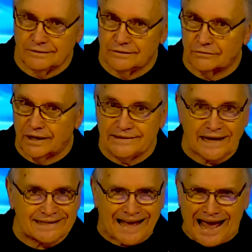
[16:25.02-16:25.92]
Write
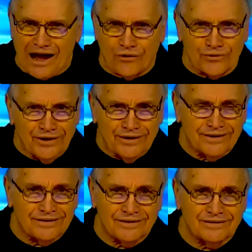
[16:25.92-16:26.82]
that down.
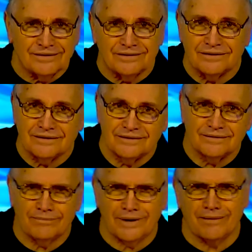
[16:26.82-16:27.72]

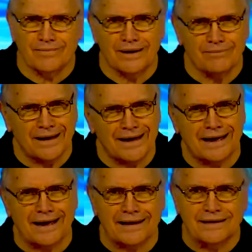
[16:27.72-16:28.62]
My, my,
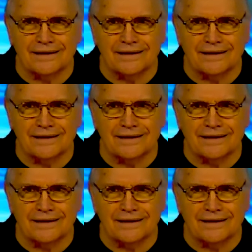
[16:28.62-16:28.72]
my.